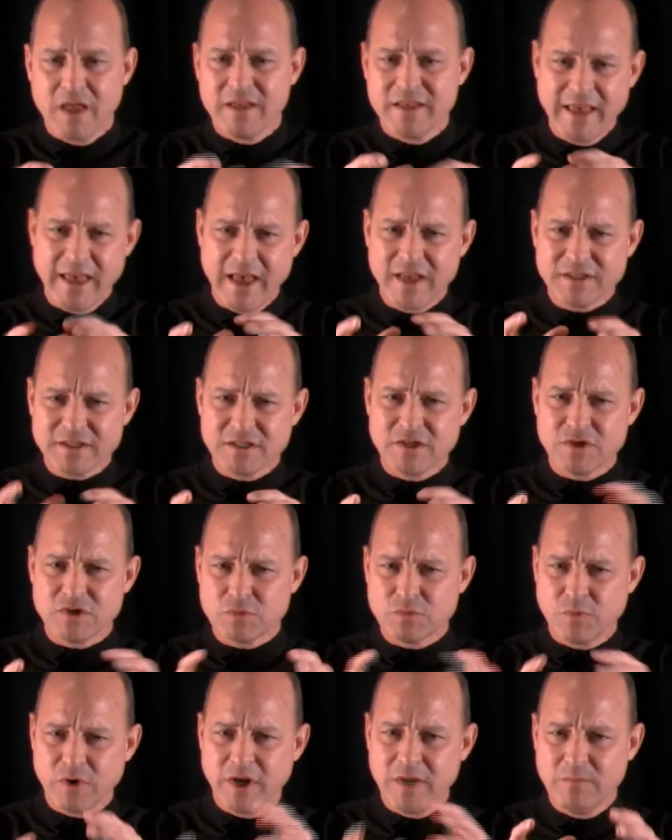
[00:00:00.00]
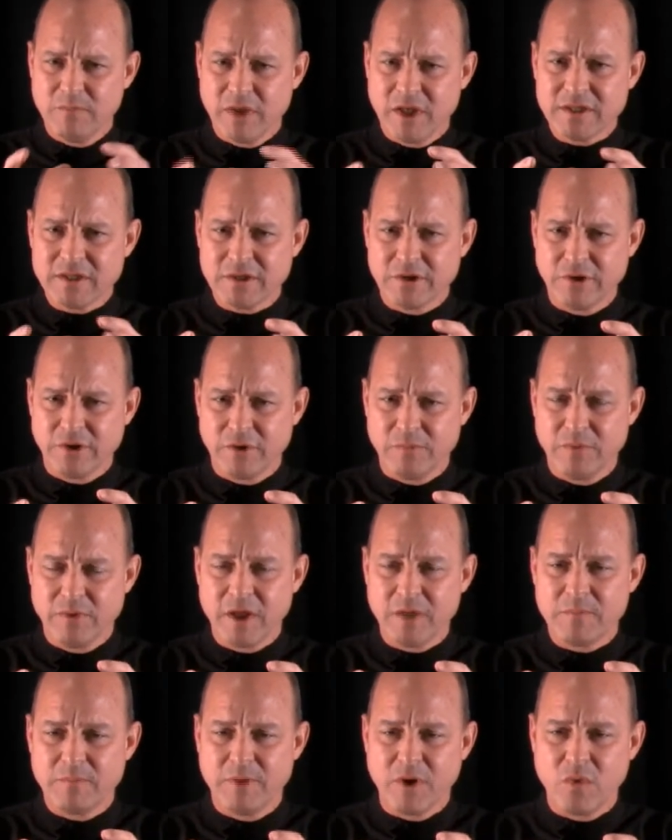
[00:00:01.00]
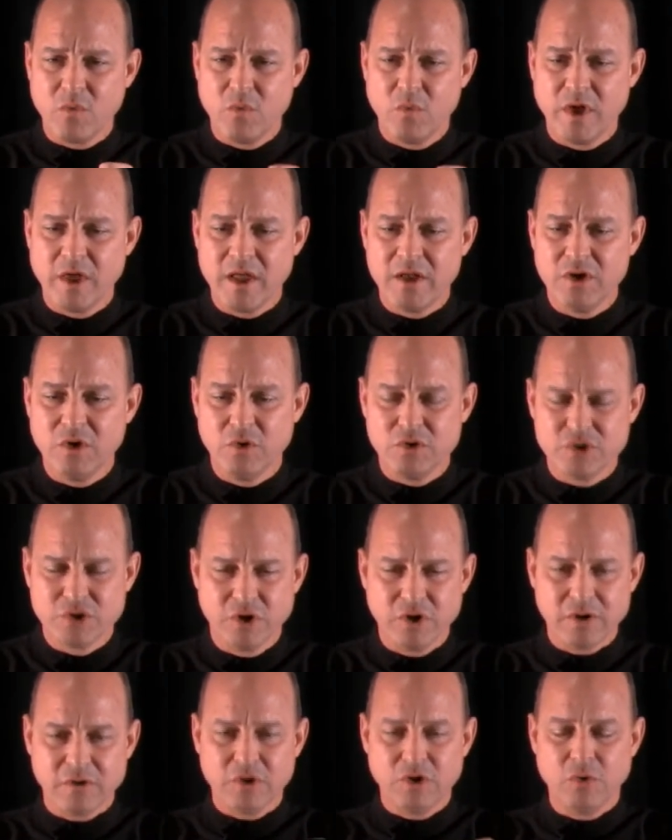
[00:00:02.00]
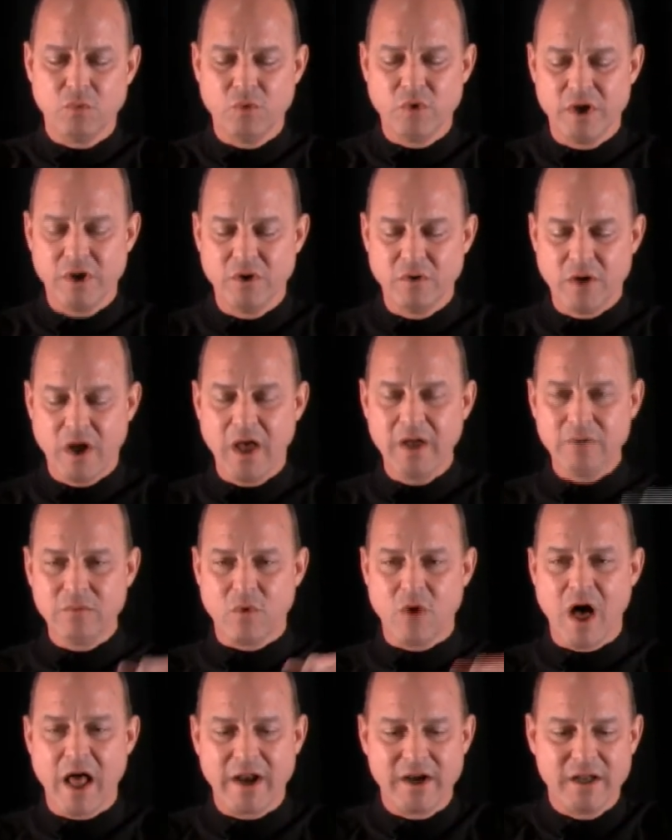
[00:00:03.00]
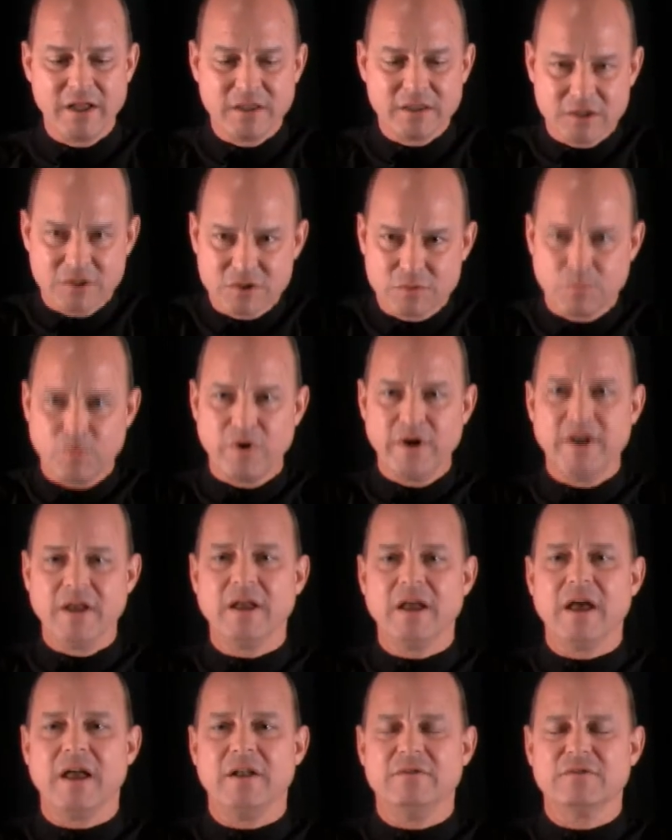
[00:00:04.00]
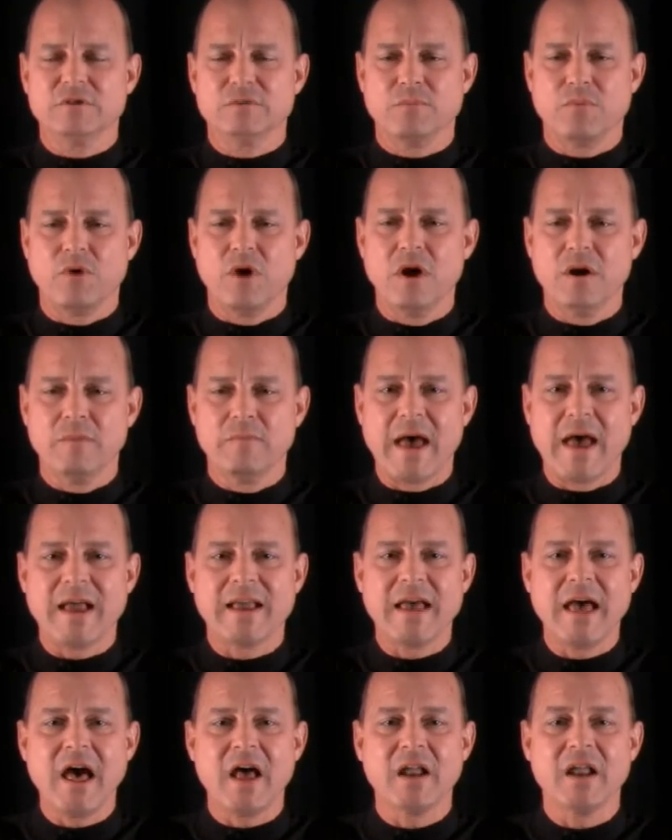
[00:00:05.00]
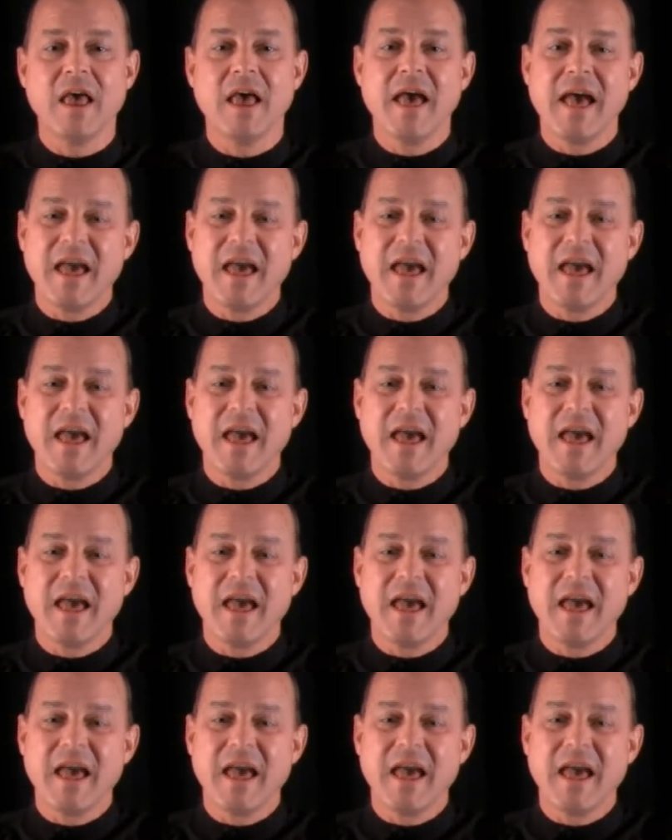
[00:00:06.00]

yes, the spring bent a little bit, but when you unwadded it, the spring kind of sprung back out,